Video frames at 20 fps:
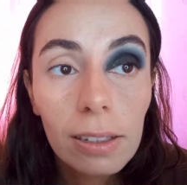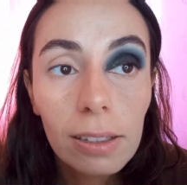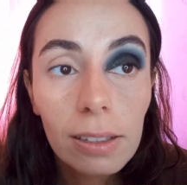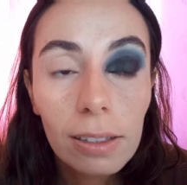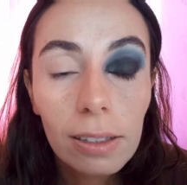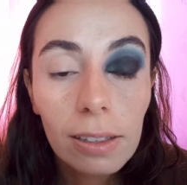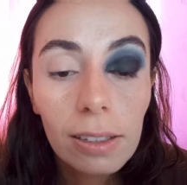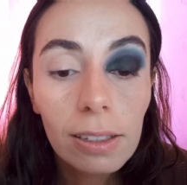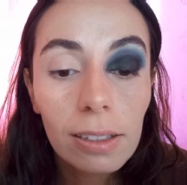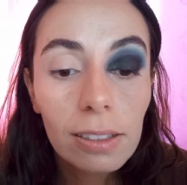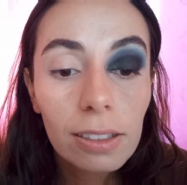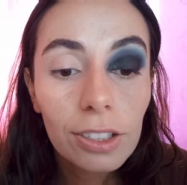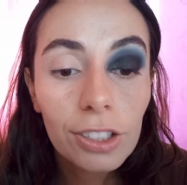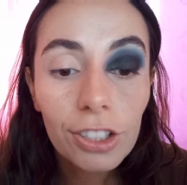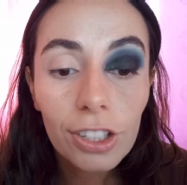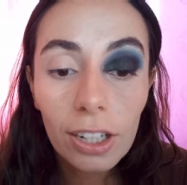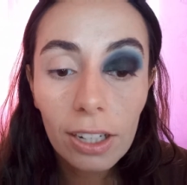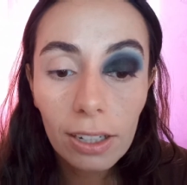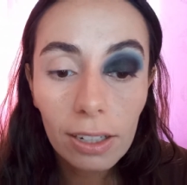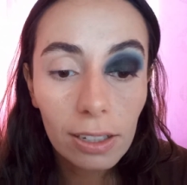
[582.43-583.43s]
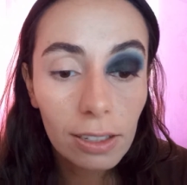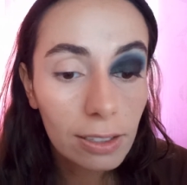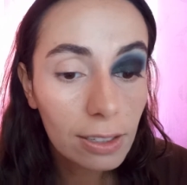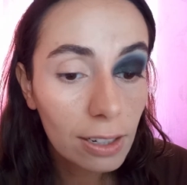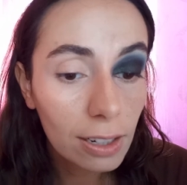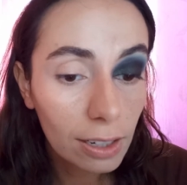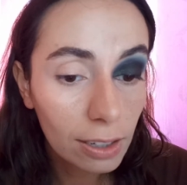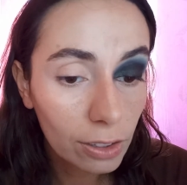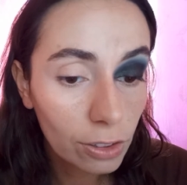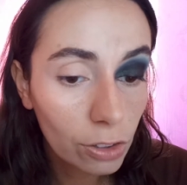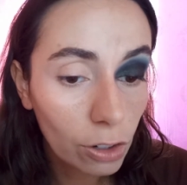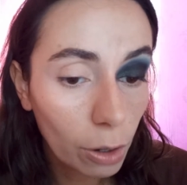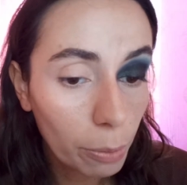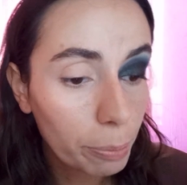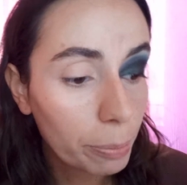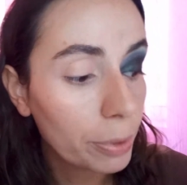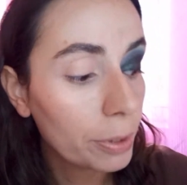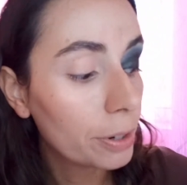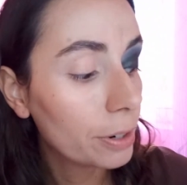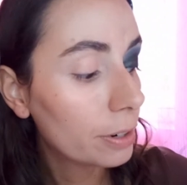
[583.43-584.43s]
This shade is a
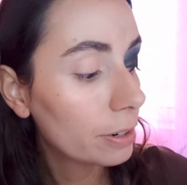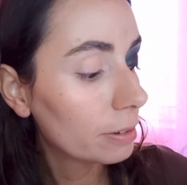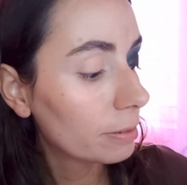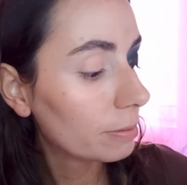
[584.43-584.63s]
topper,